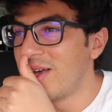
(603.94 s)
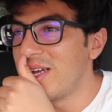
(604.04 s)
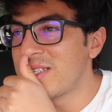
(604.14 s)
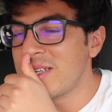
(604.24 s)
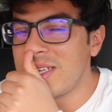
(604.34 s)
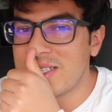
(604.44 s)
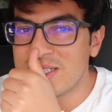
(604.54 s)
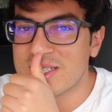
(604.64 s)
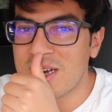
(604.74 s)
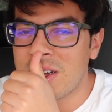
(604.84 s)
It's an easy
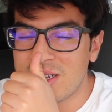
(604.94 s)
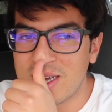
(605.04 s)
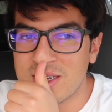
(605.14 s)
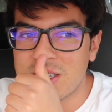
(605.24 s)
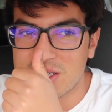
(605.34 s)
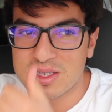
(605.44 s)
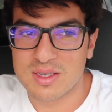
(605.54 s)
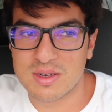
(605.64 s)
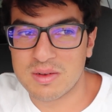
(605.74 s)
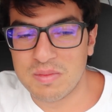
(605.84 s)
sell. Like, just
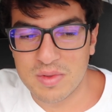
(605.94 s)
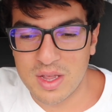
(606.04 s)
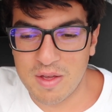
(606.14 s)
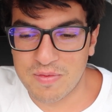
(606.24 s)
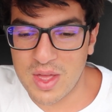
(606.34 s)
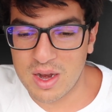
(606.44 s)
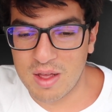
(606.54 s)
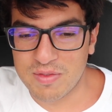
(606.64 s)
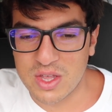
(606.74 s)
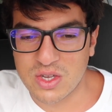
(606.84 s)
if they
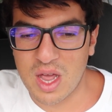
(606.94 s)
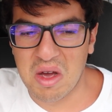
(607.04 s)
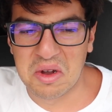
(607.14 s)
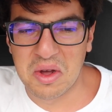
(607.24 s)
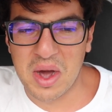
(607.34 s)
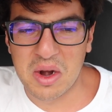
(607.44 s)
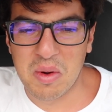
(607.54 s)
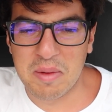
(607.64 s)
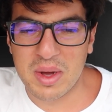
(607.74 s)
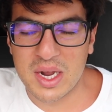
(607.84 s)
if they say, oh no, I don't
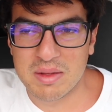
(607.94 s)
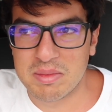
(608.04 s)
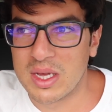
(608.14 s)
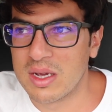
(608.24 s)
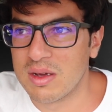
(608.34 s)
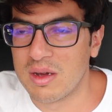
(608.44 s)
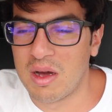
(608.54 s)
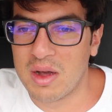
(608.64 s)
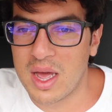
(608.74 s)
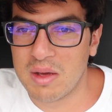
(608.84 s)
want money, be like,
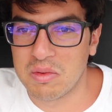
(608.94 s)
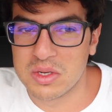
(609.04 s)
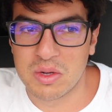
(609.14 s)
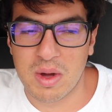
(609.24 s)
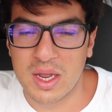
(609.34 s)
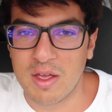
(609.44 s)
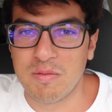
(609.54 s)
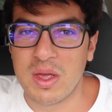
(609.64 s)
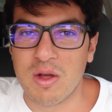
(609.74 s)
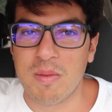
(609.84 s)
okay, well, do you want to
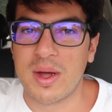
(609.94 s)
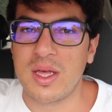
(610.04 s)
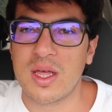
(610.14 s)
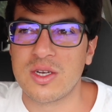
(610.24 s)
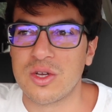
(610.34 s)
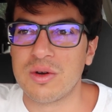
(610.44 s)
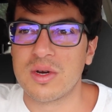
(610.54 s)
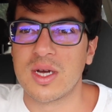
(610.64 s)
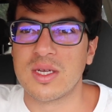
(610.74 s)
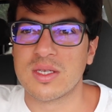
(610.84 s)
give me your money then too?
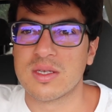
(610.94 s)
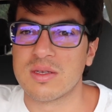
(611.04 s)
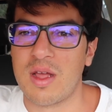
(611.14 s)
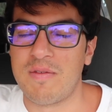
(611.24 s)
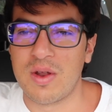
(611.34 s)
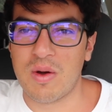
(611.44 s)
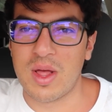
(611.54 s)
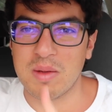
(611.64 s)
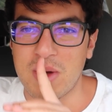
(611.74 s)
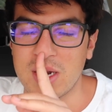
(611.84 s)
Because if you don't
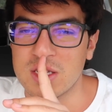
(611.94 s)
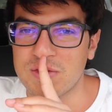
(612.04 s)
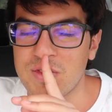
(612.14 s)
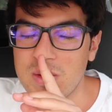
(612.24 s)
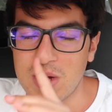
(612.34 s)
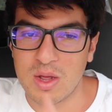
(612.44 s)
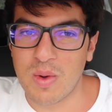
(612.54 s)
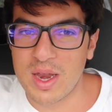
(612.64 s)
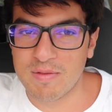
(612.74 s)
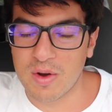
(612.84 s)
like money, it's free money
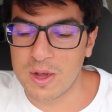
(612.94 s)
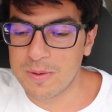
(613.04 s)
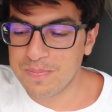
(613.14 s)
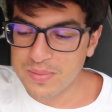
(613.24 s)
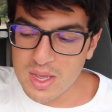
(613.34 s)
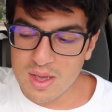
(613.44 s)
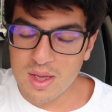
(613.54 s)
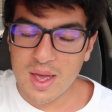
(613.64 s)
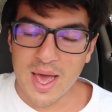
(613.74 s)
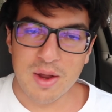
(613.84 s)
waiting for you.
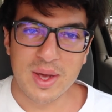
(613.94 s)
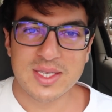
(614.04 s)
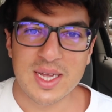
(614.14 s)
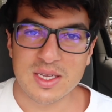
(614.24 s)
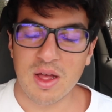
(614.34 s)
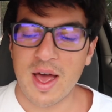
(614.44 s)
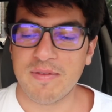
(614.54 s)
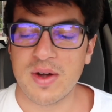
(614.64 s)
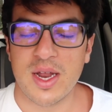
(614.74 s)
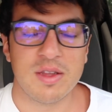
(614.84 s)
Anyways, that's all I
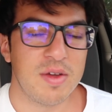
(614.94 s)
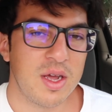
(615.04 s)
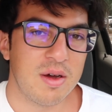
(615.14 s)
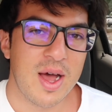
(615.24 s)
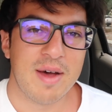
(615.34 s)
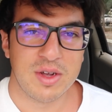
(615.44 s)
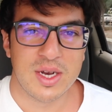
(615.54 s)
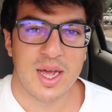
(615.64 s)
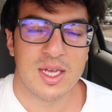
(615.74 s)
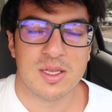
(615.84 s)
have for today's video. Have a
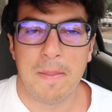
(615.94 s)
good day, guys.